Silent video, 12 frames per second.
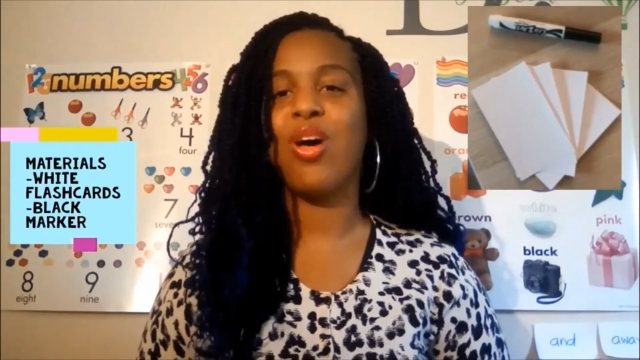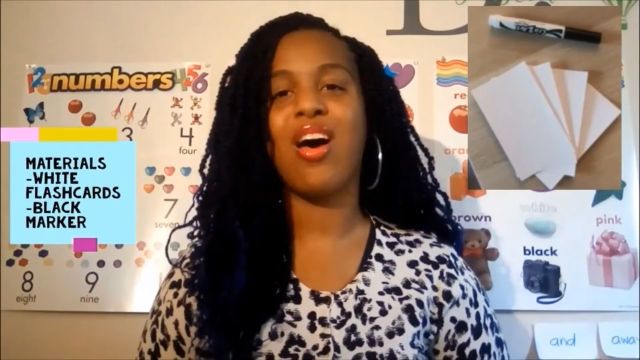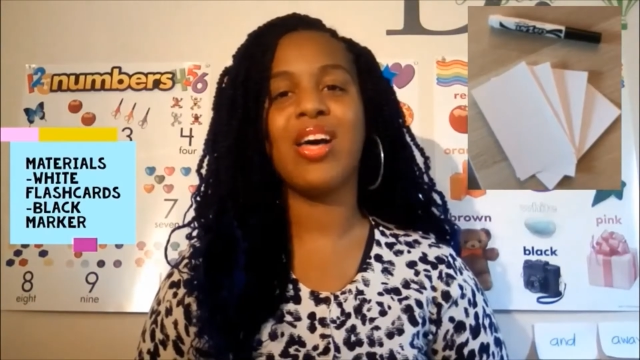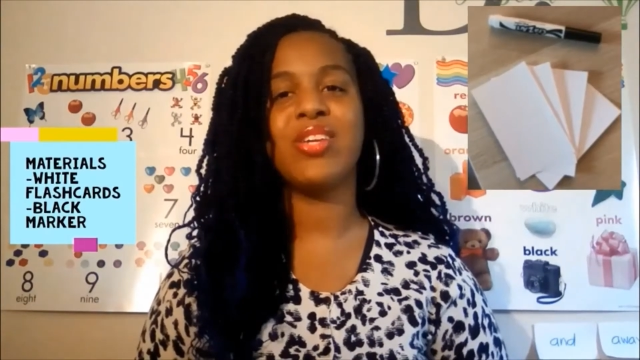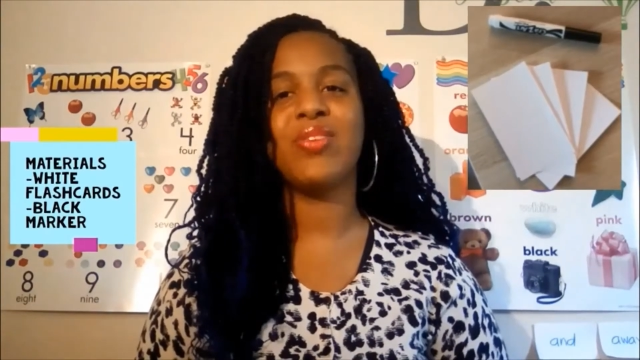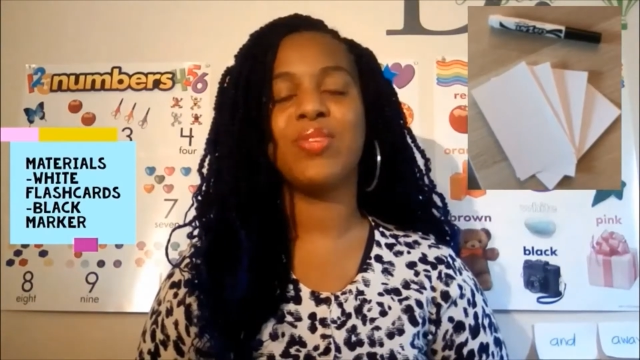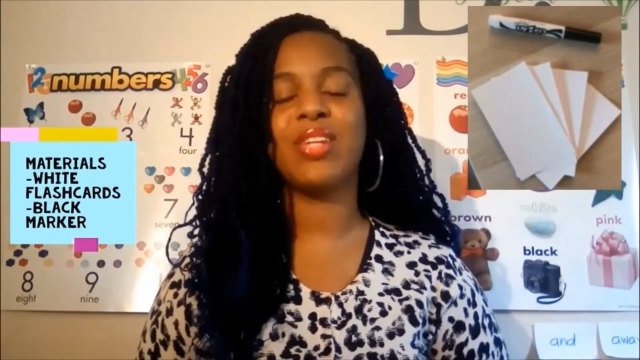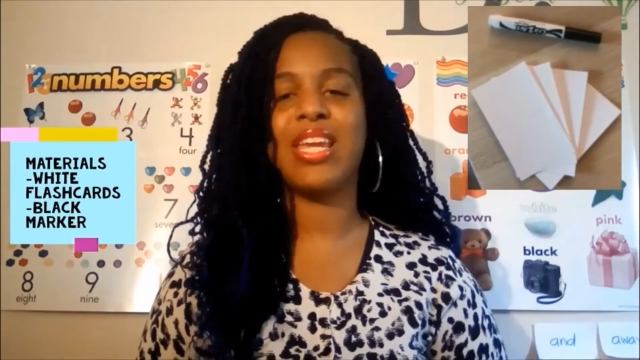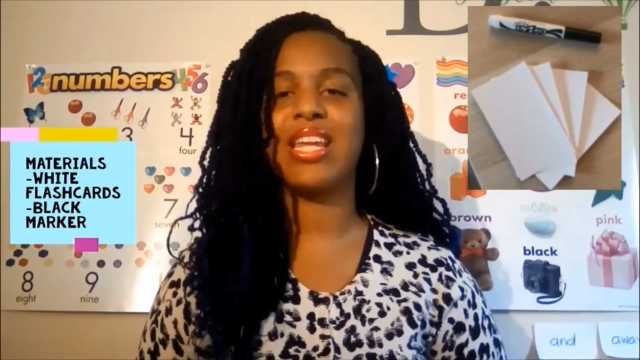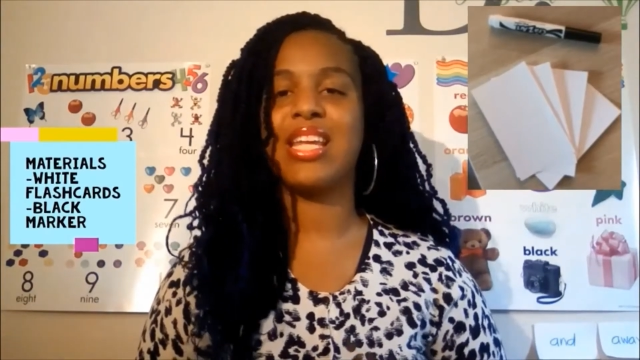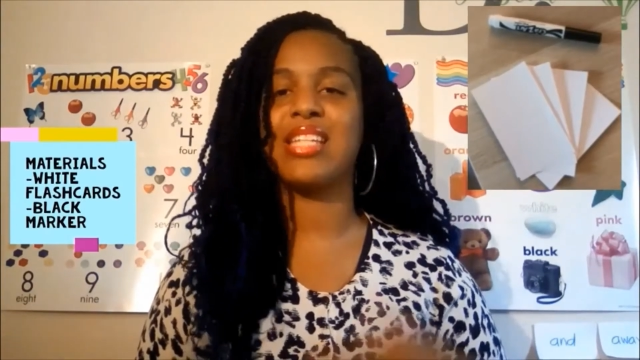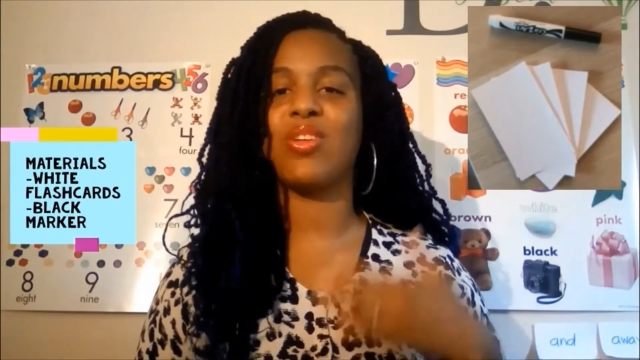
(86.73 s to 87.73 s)
All you
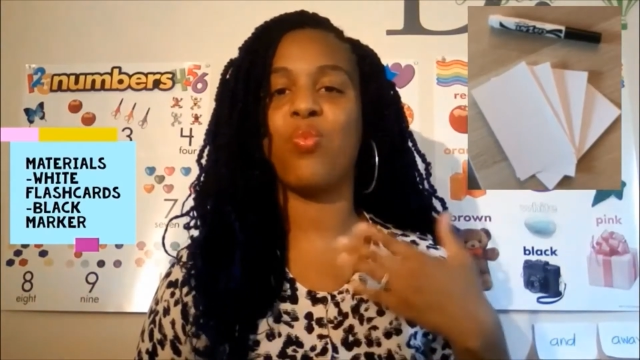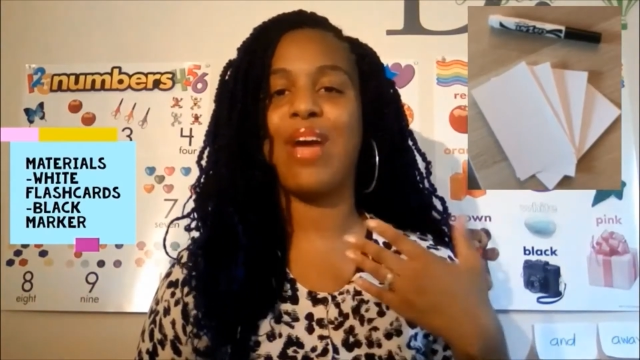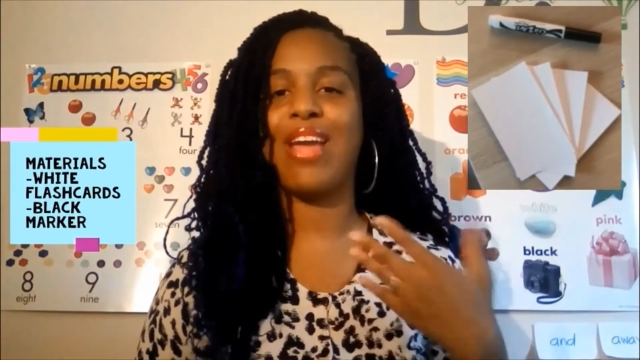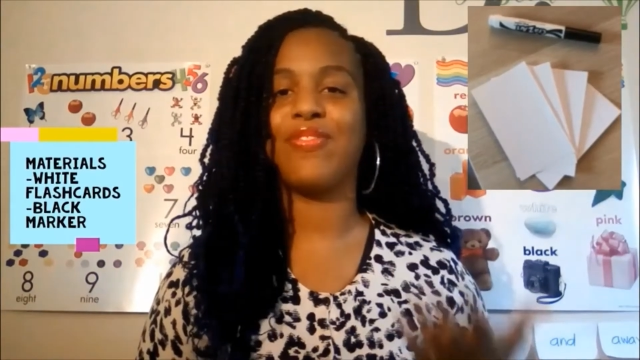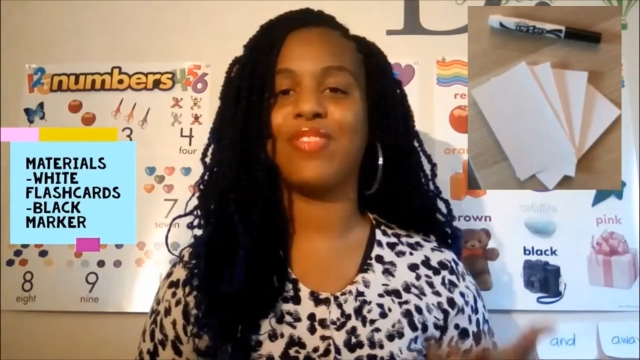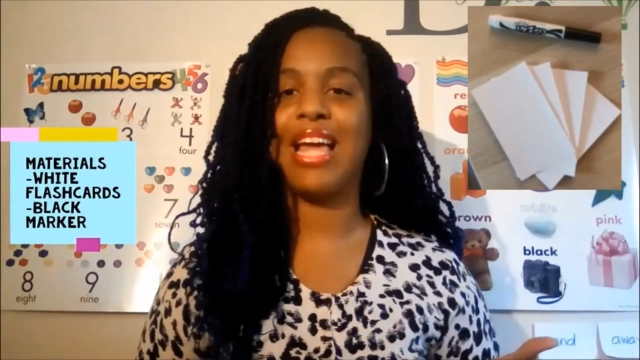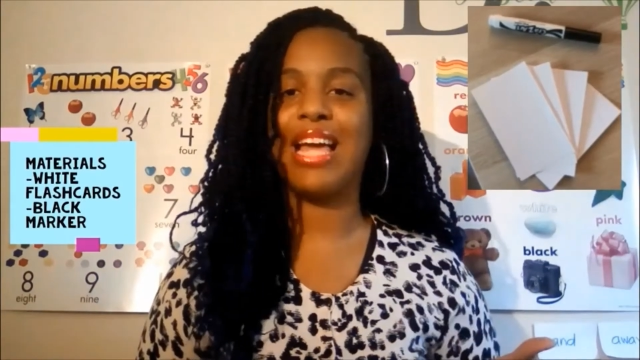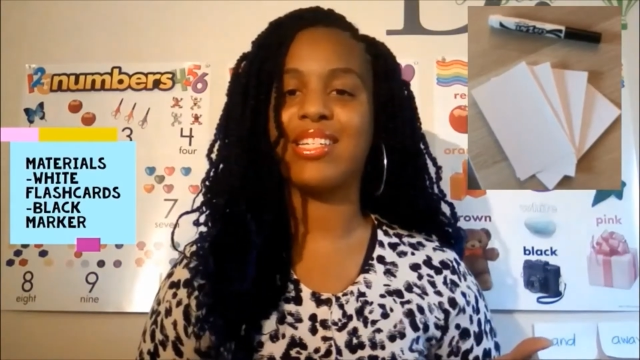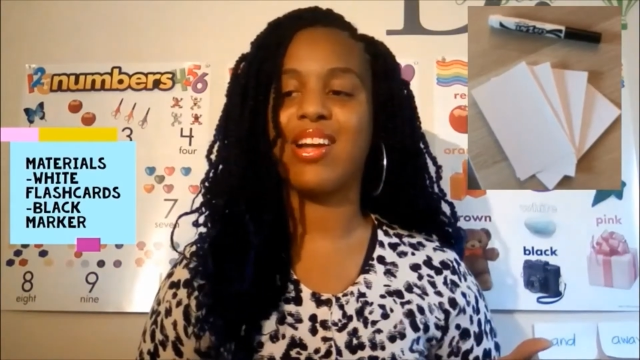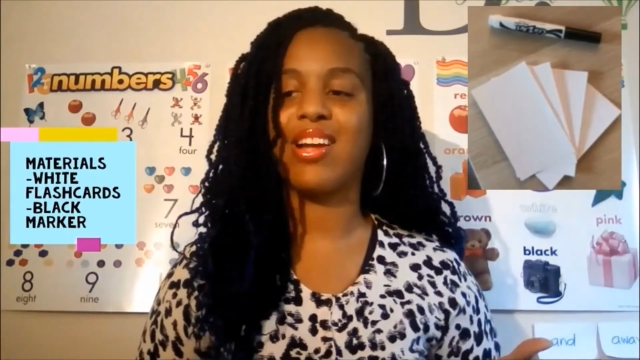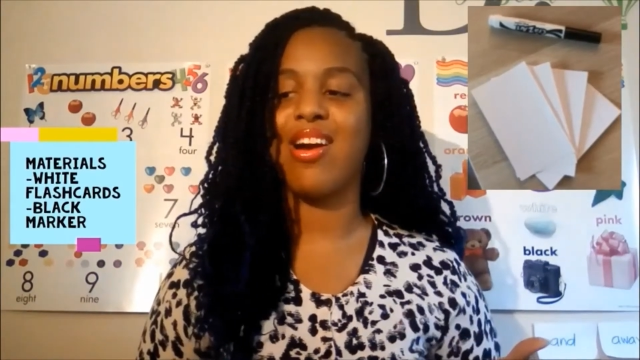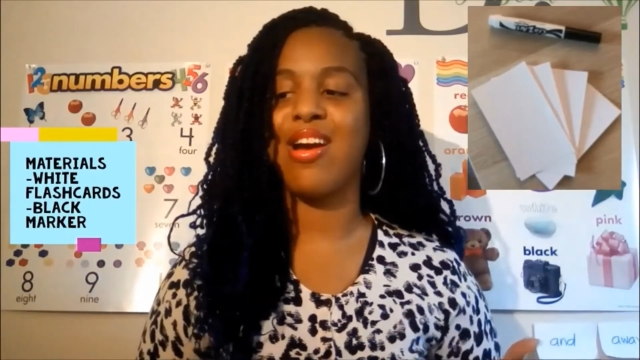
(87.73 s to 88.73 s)
need is a white
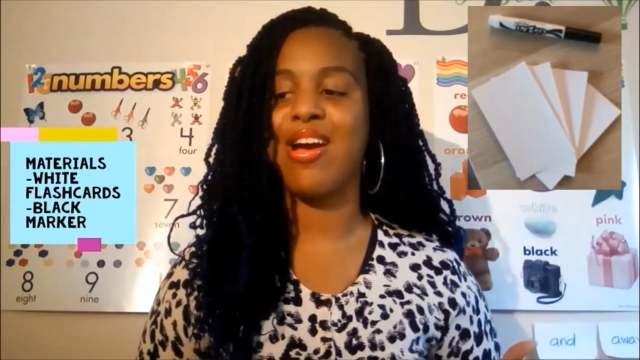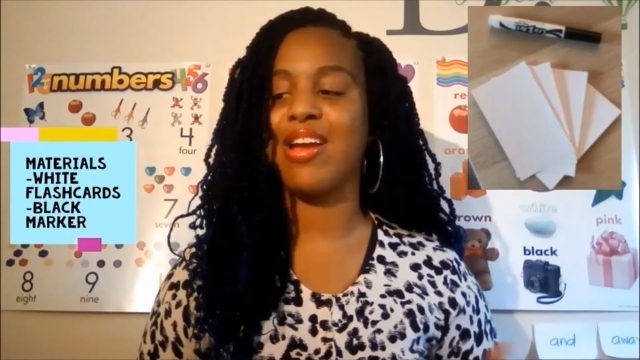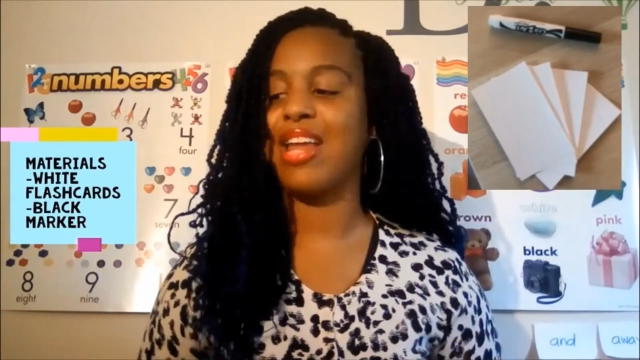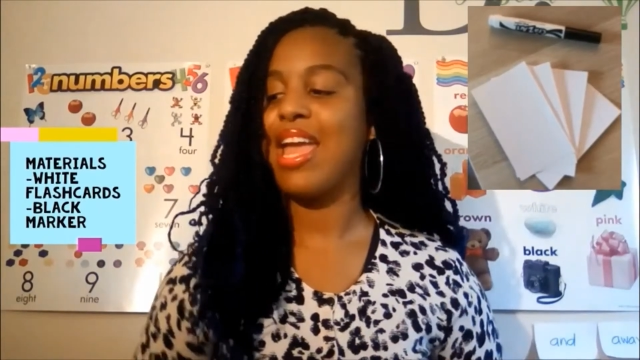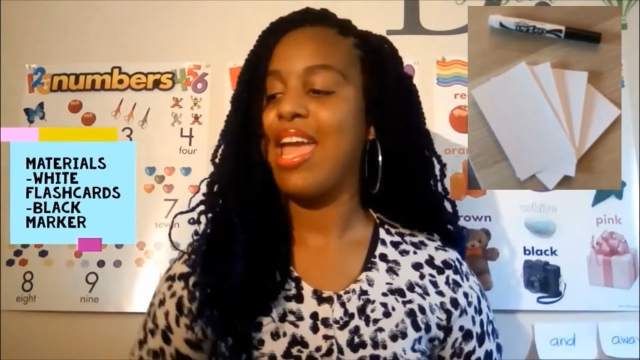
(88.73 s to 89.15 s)
flashcard